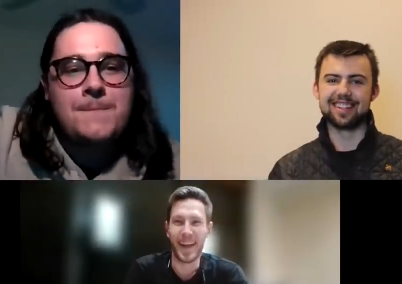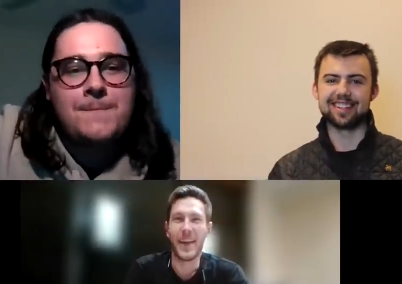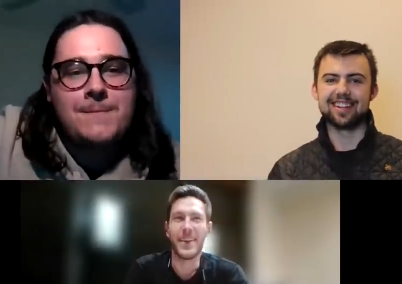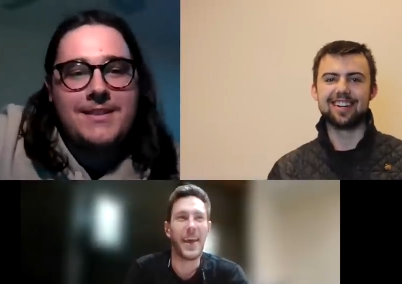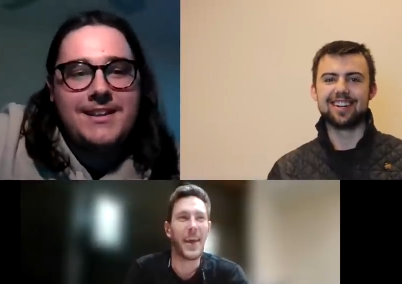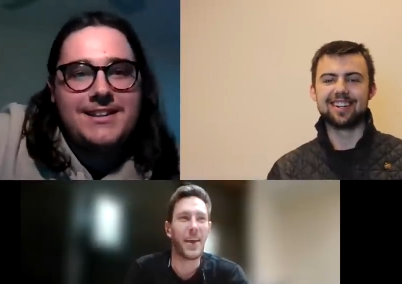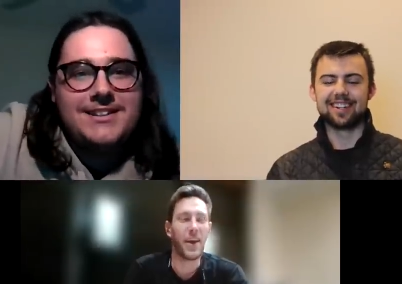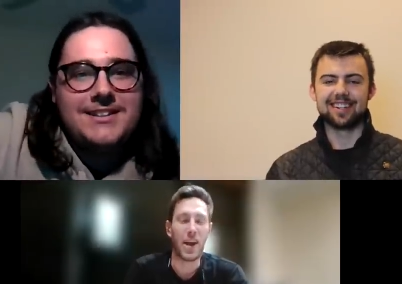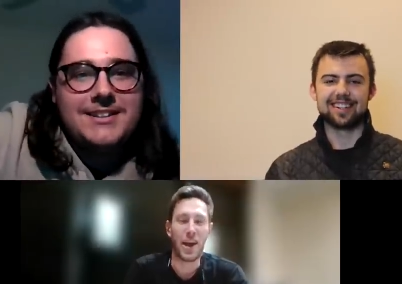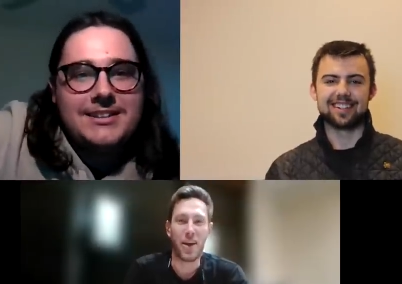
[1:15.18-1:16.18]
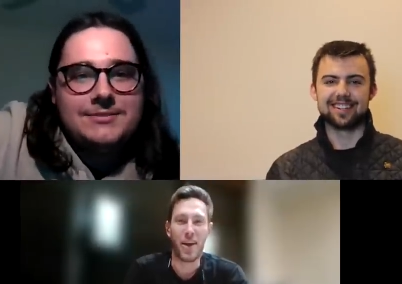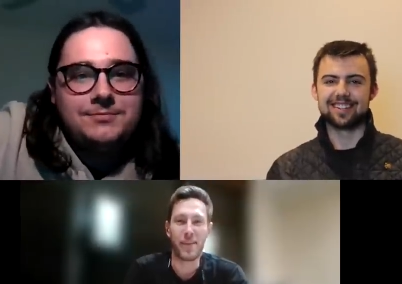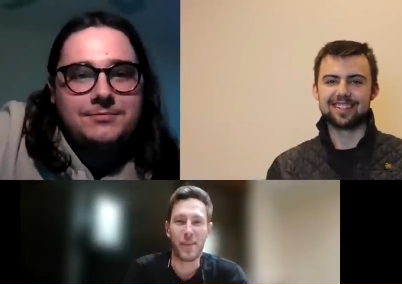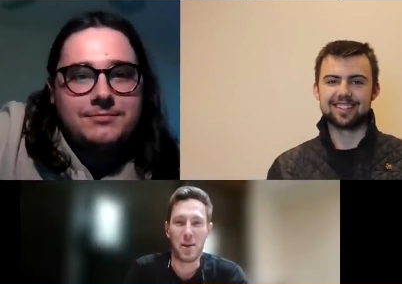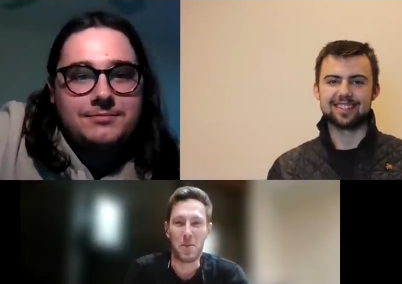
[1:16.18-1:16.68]
Speaker 1: yeah. Okay,
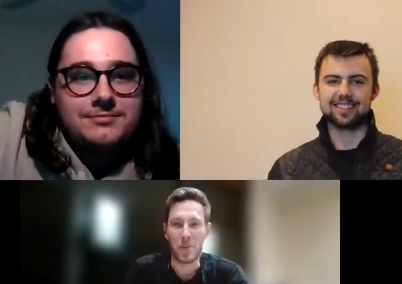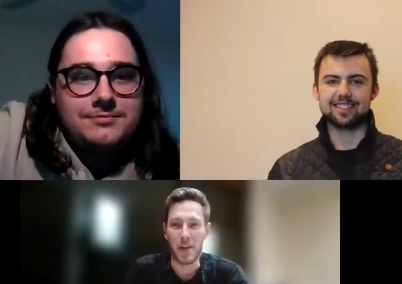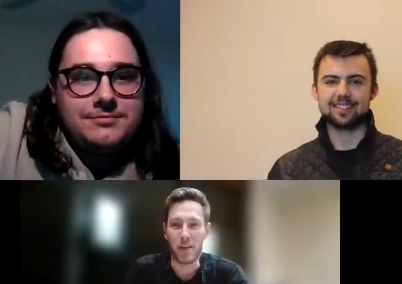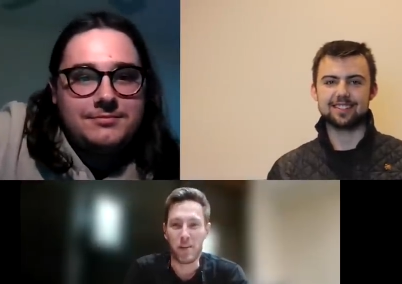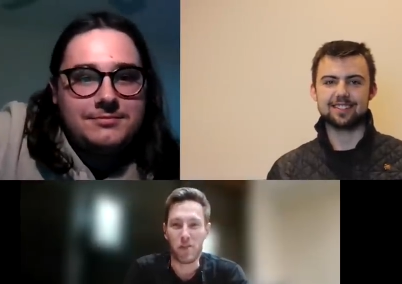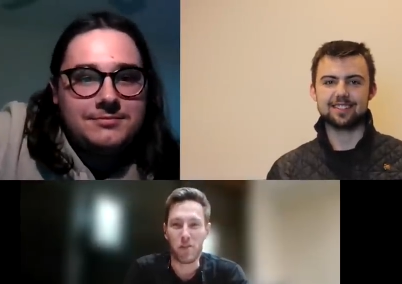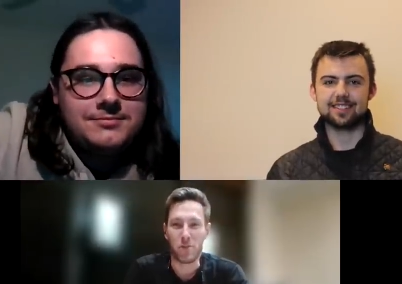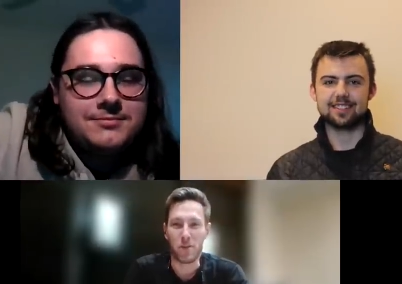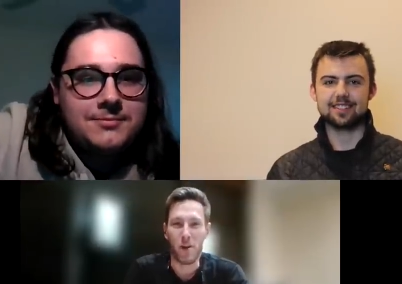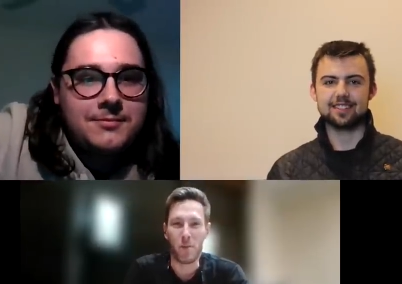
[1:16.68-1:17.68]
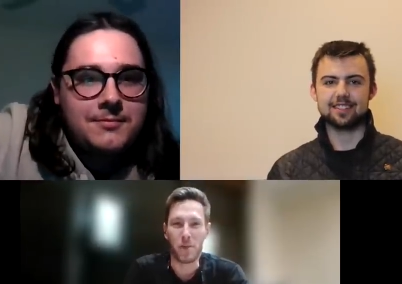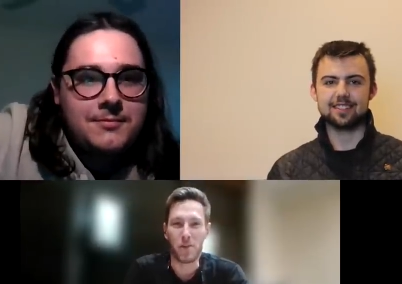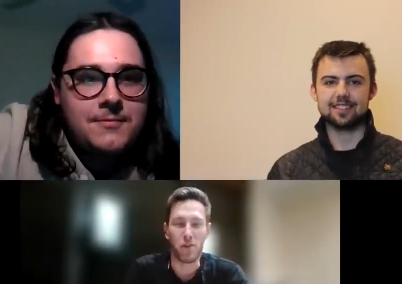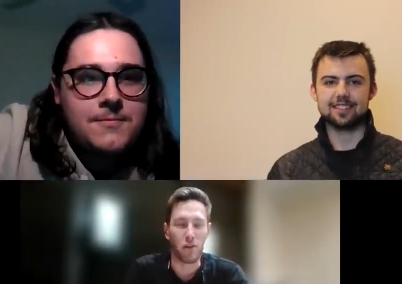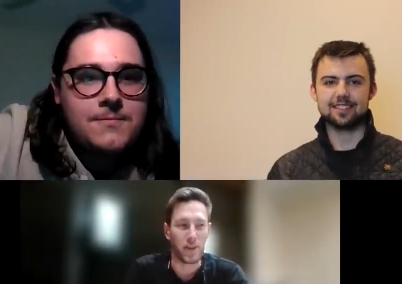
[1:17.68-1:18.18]
guys. I'm uh, Joshua Coleman.
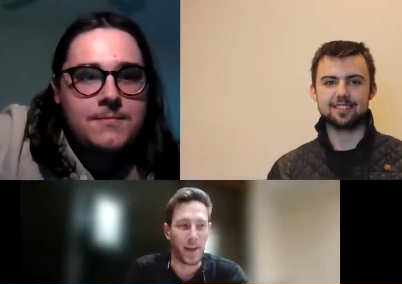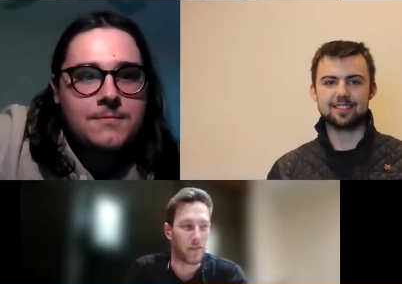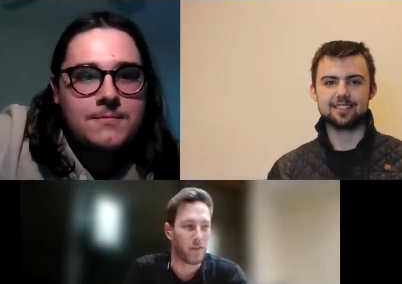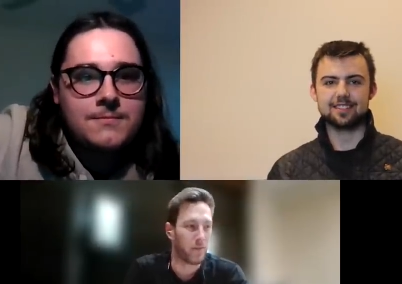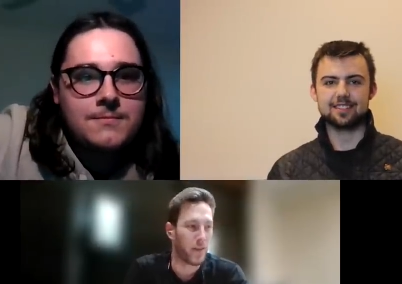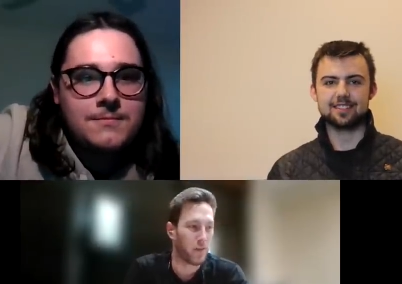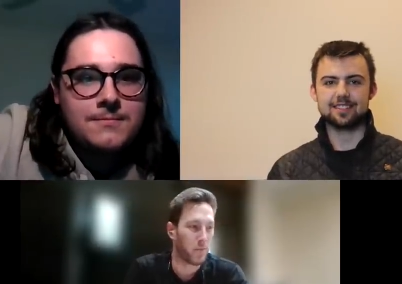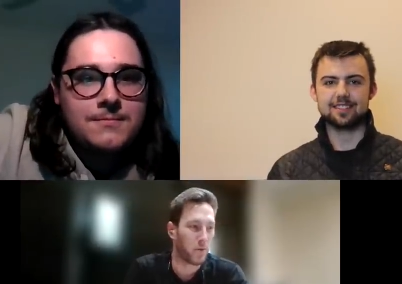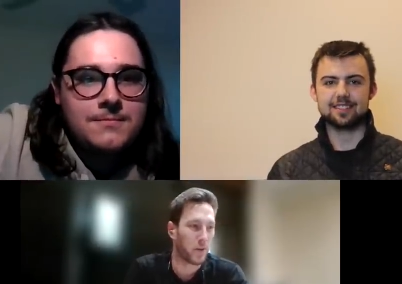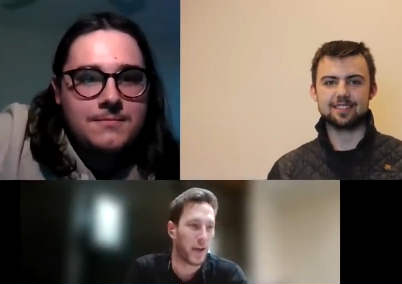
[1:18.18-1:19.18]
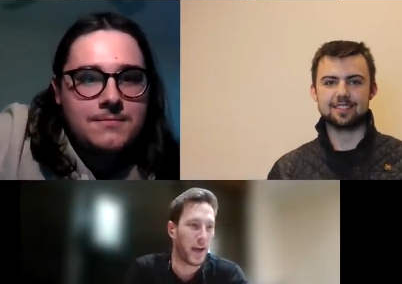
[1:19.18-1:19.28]
I'm Josh Lance on Facebook.